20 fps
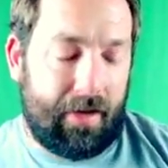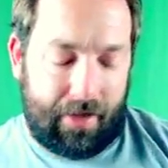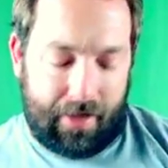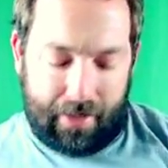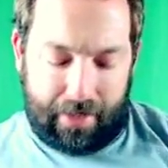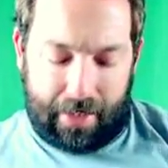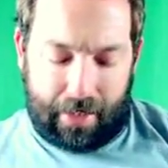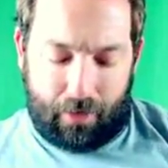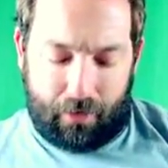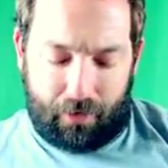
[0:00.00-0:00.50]

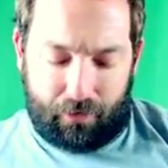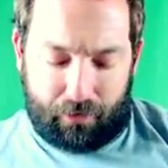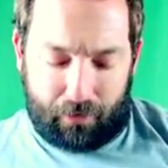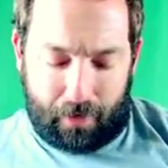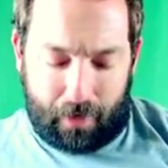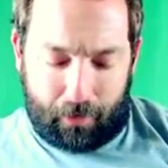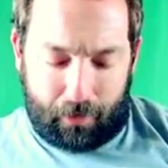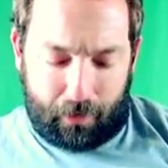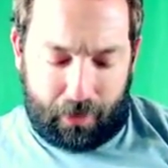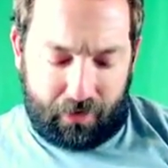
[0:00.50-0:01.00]
And I always
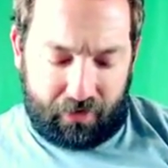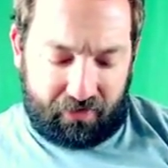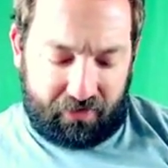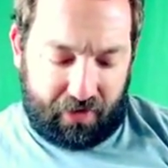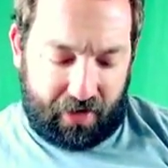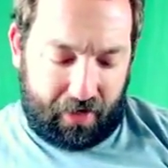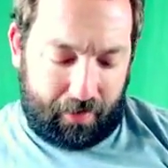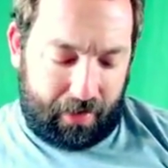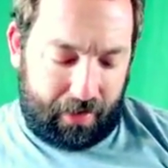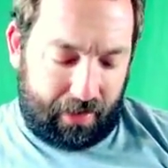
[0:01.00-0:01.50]
remember when I was a
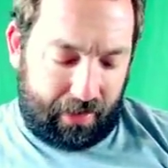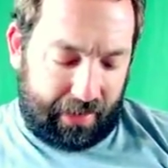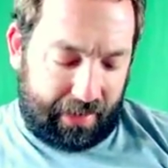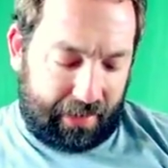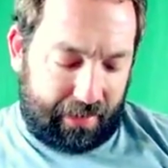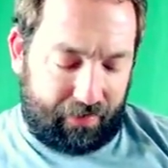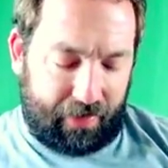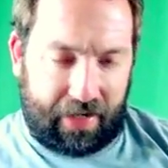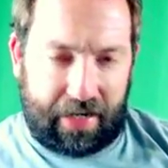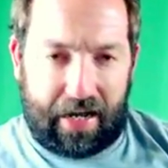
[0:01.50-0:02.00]
fireman, like
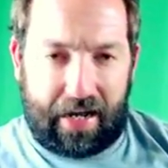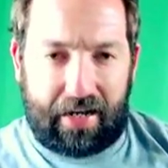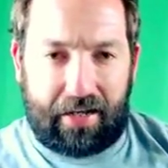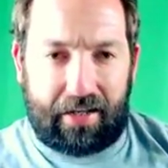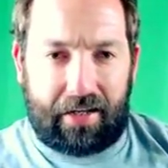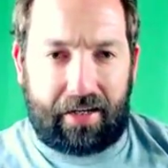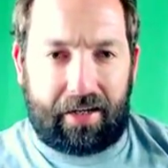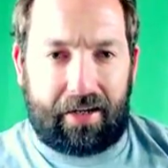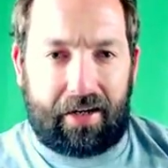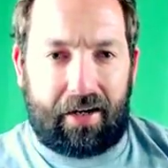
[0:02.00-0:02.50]
if I got
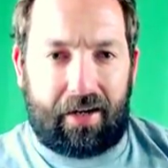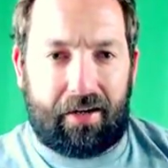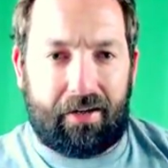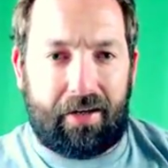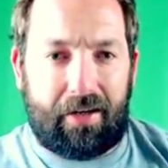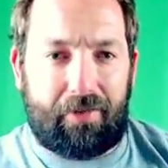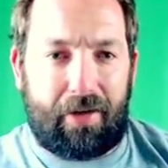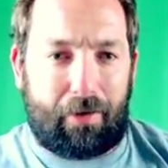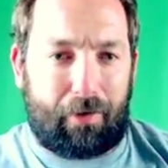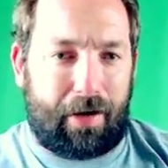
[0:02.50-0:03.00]

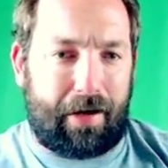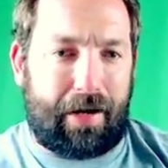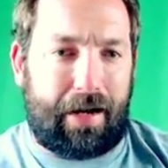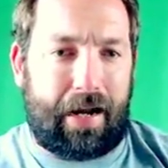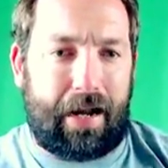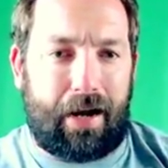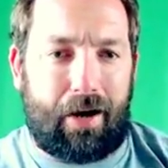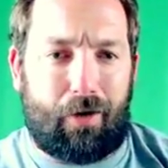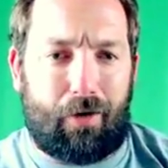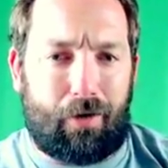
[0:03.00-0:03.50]
if I ran
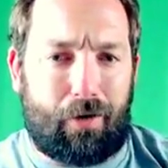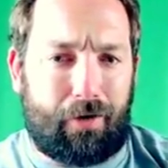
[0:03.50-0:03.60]
out of air,